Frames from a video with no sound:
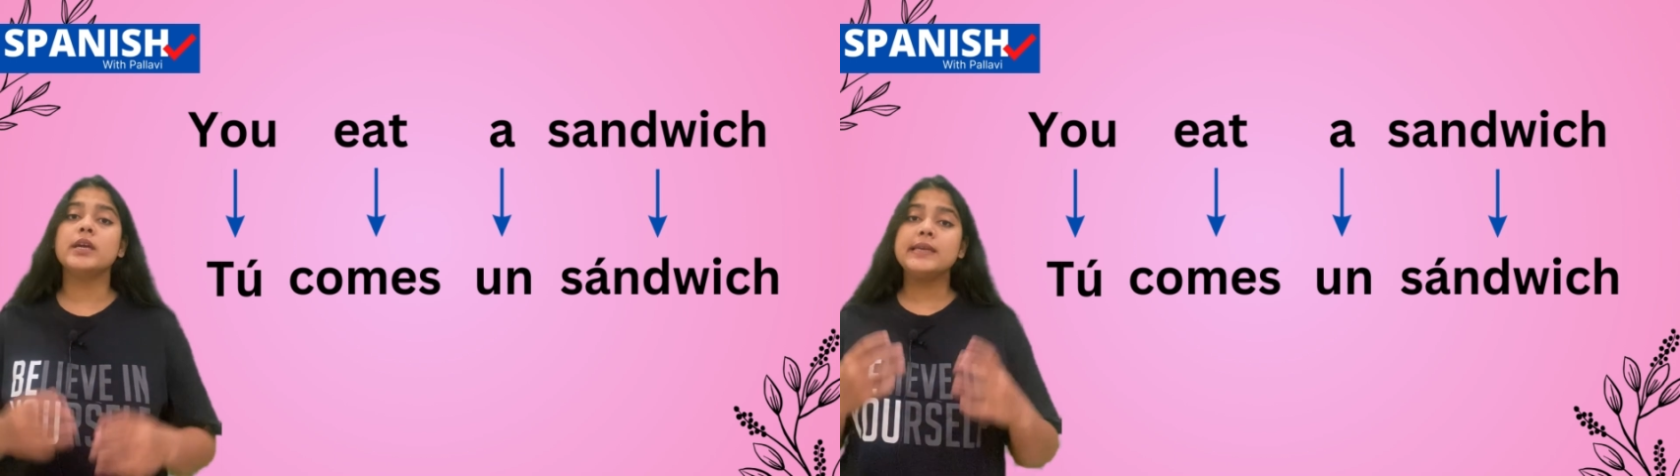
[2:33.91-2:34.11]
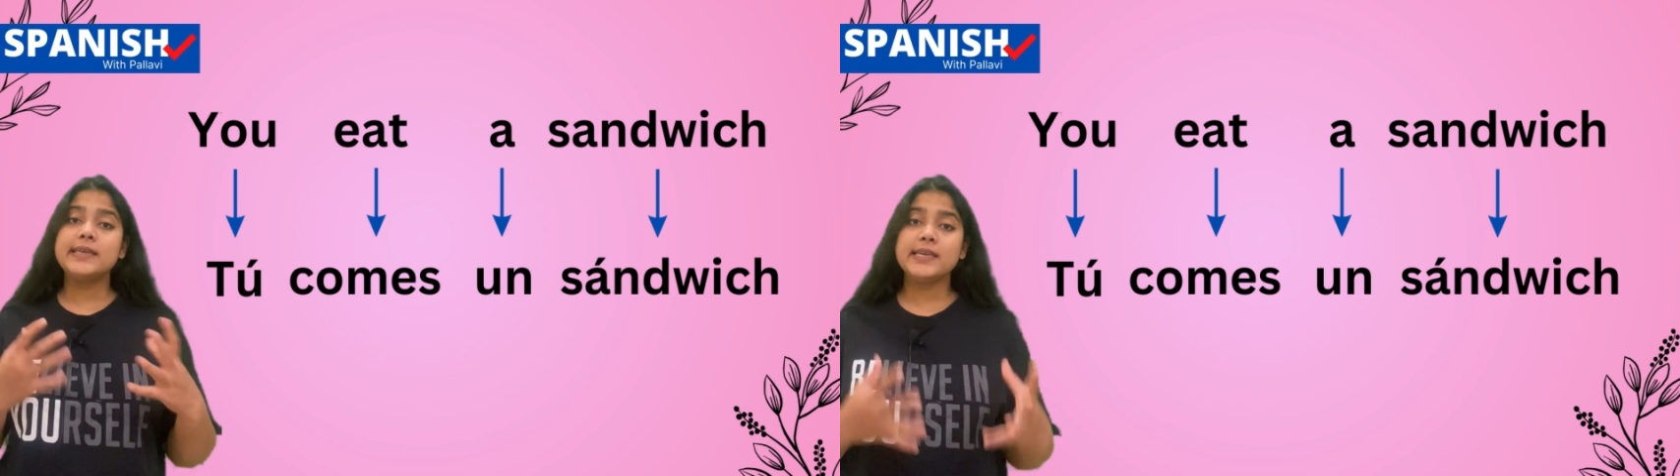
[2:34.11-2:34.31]

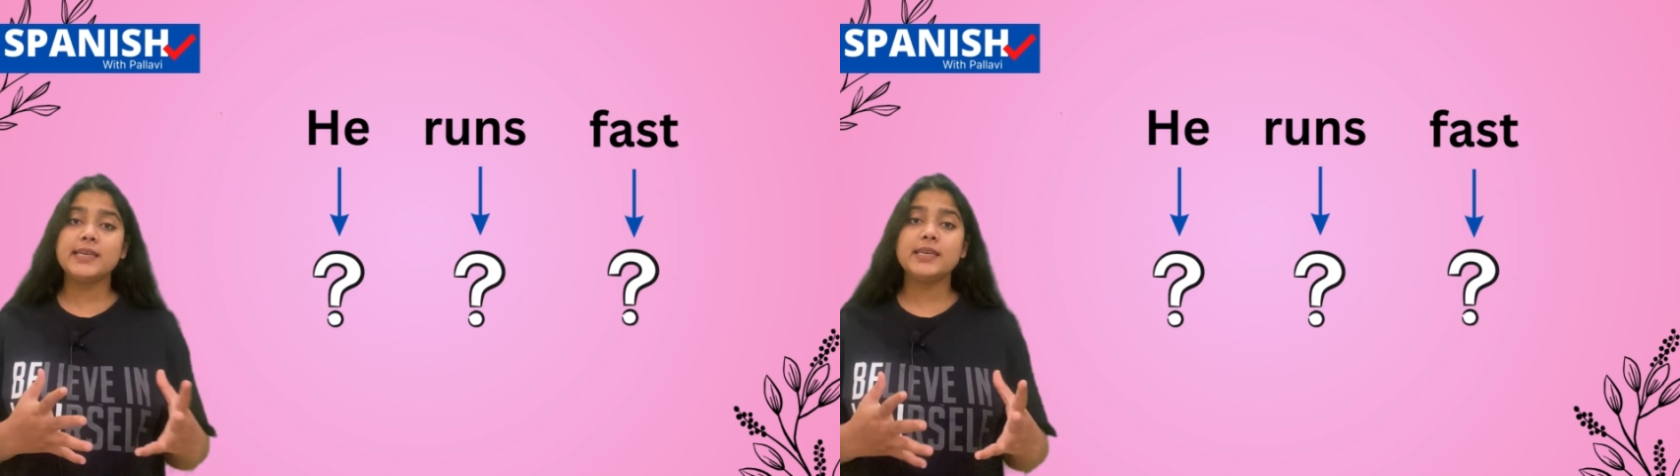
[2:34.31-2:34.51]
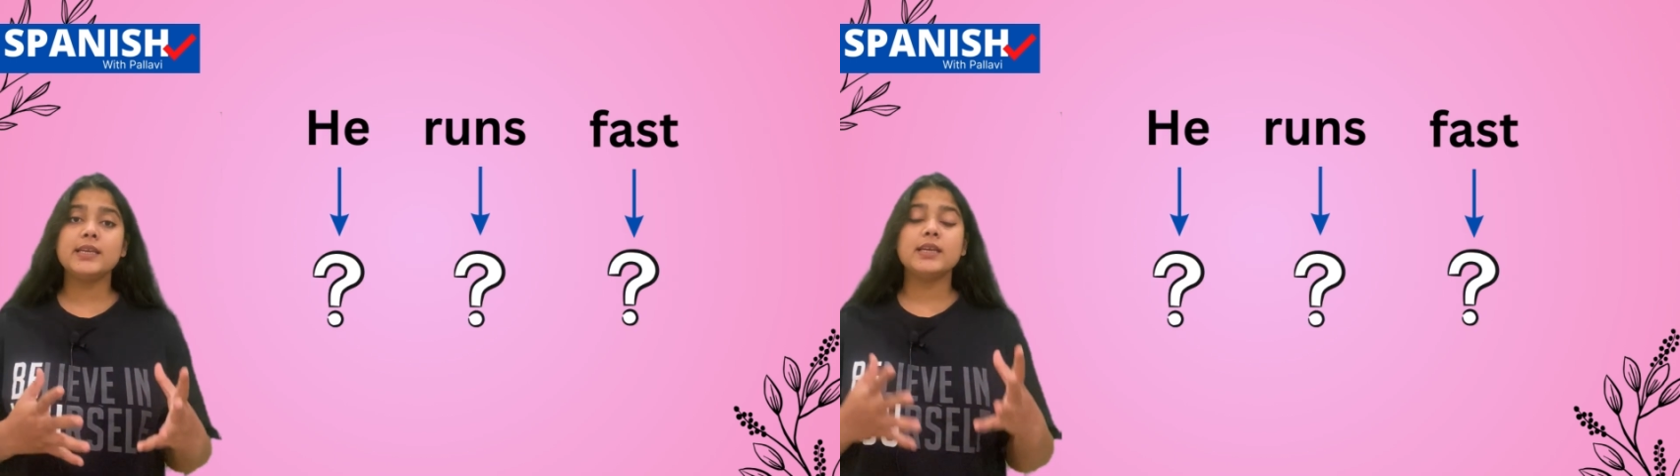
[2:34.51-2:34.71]

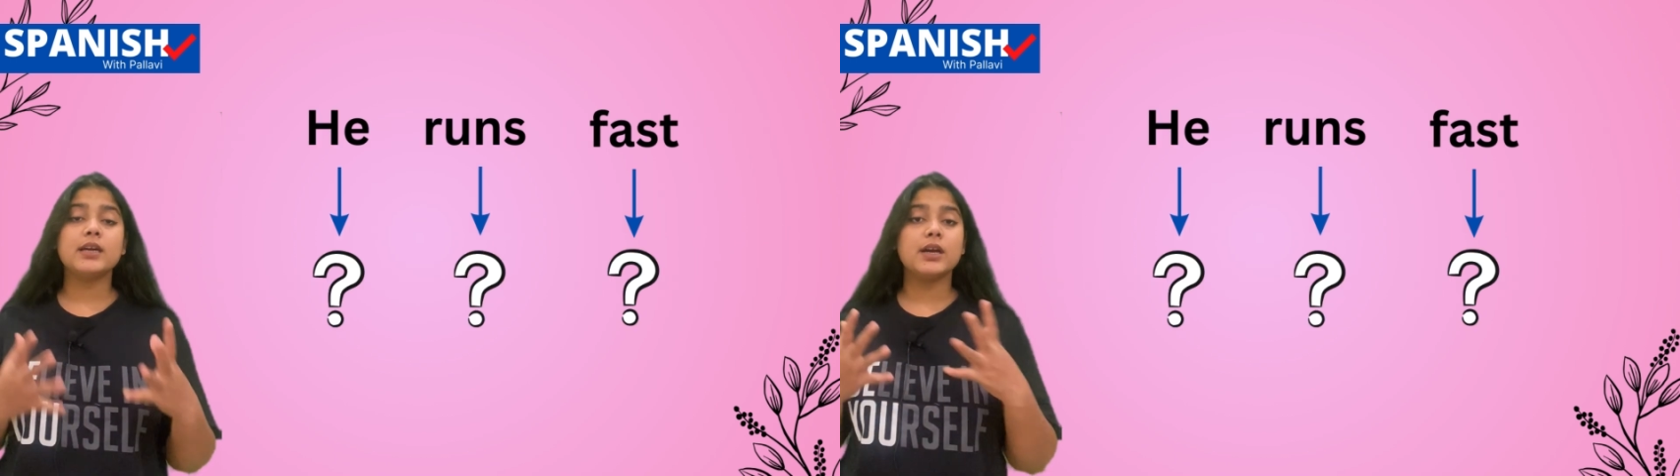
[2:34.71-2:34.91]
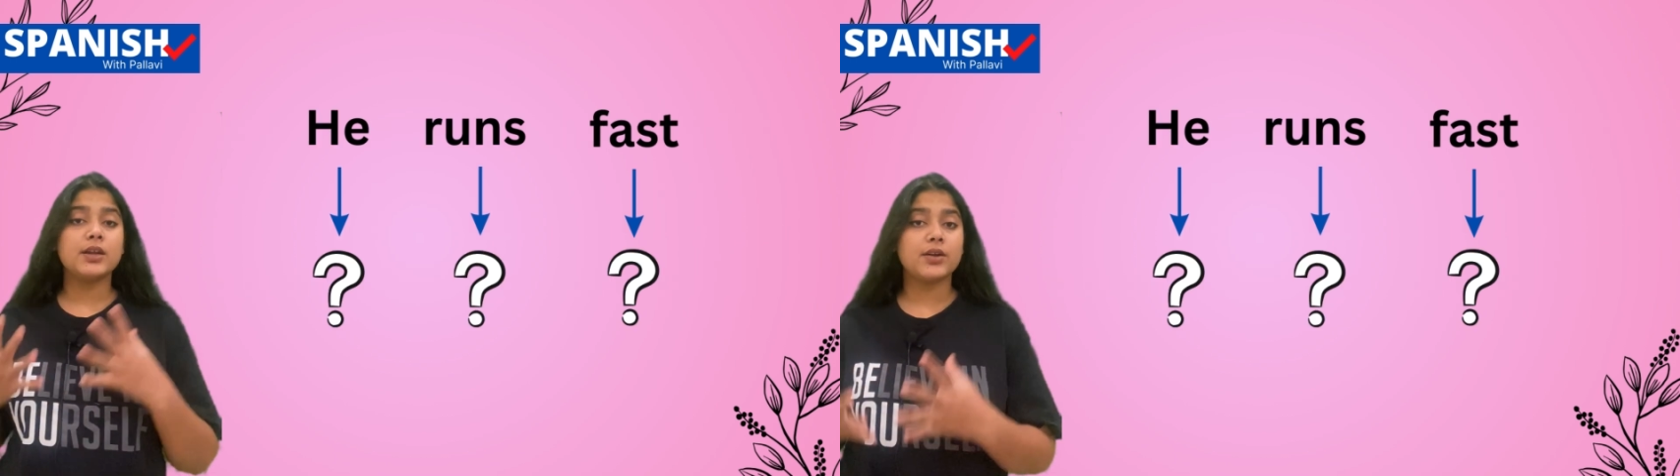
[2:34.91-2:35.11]
He
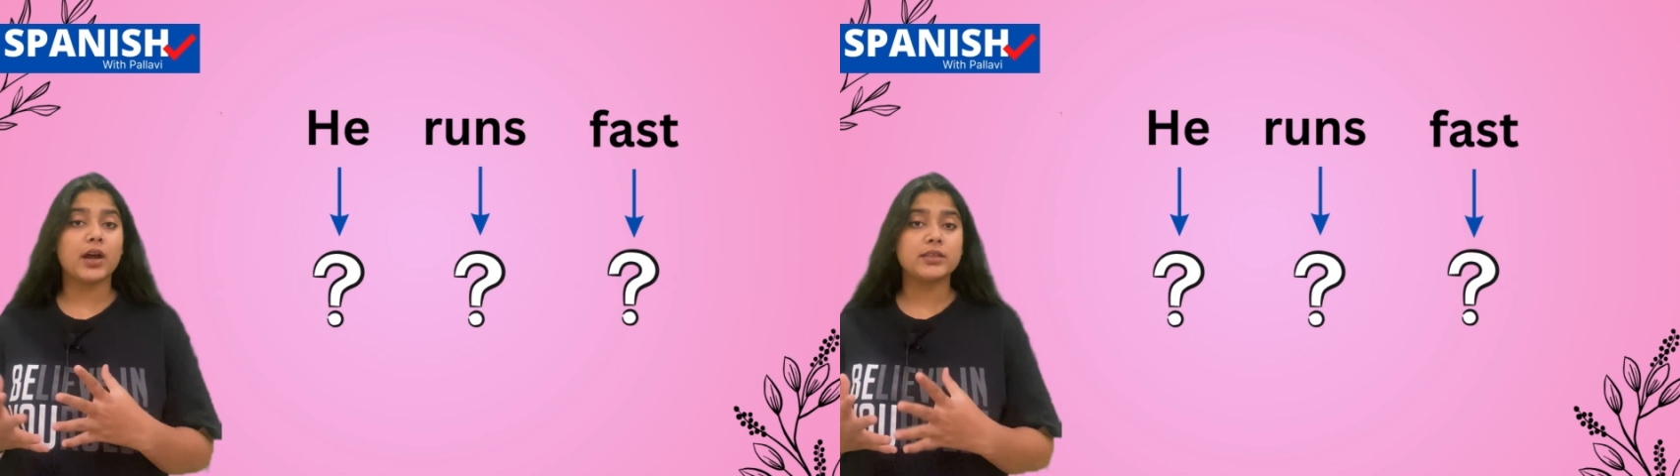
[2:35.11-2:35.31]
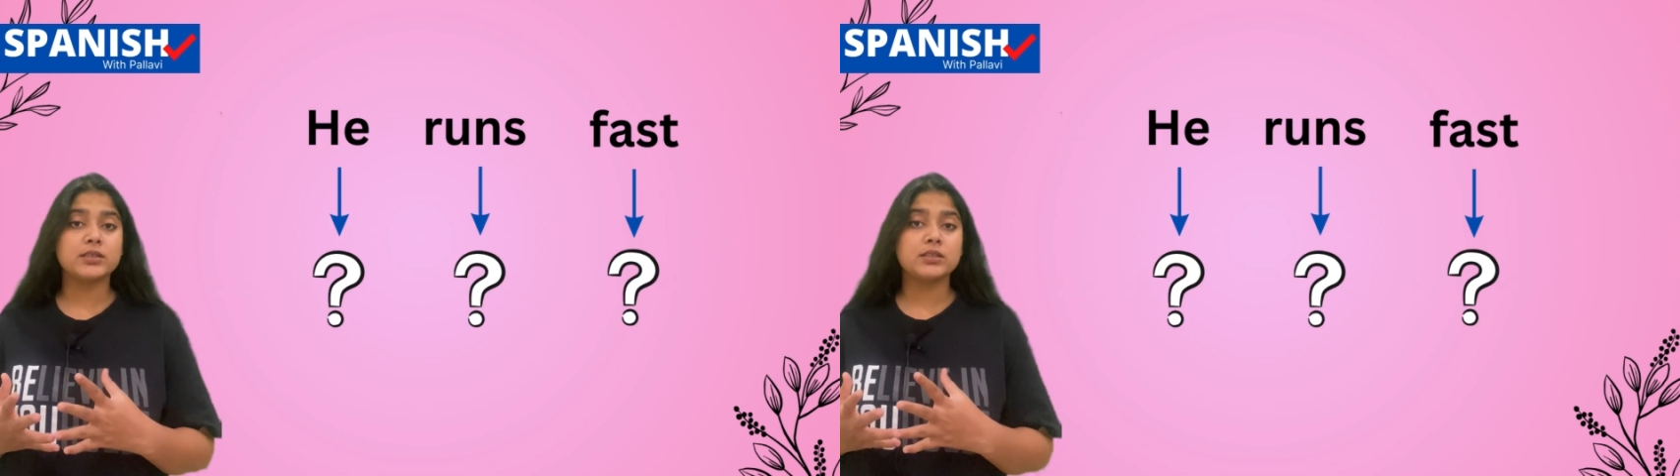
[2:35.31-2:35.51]

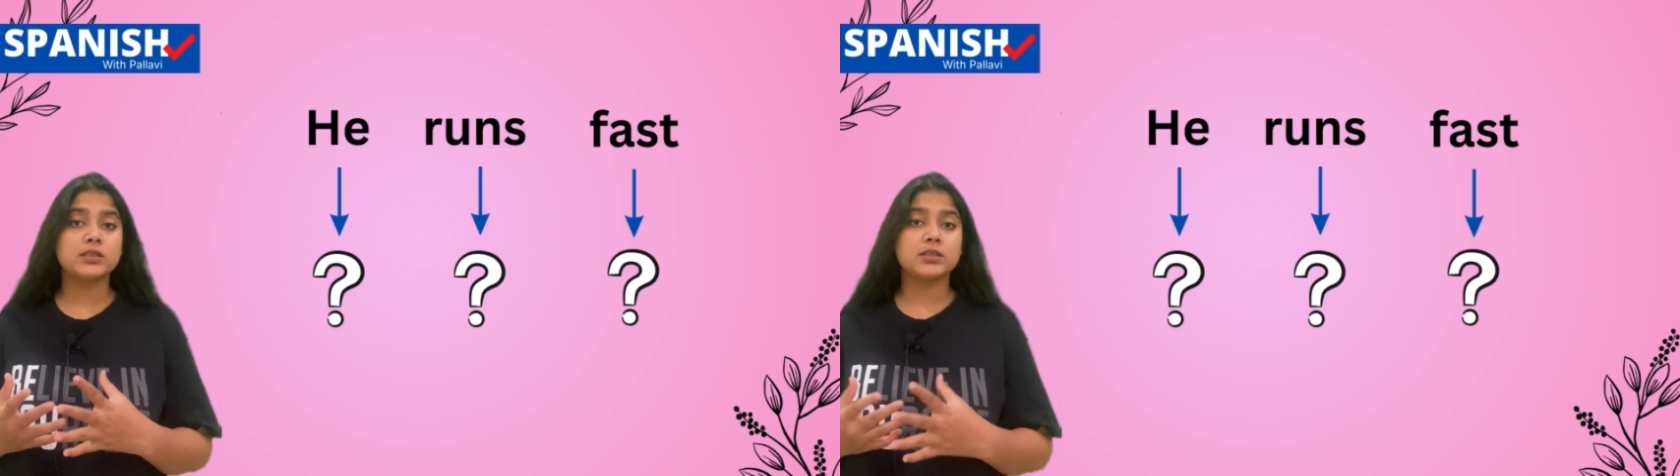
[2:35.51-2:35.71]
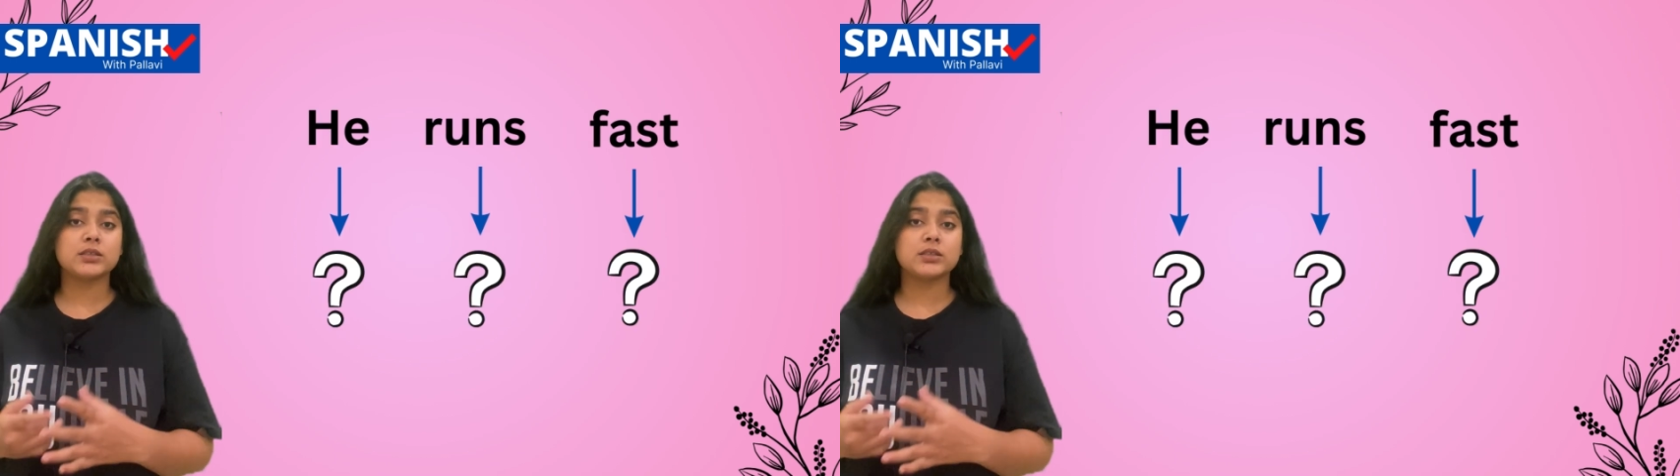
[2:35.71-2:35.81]
runs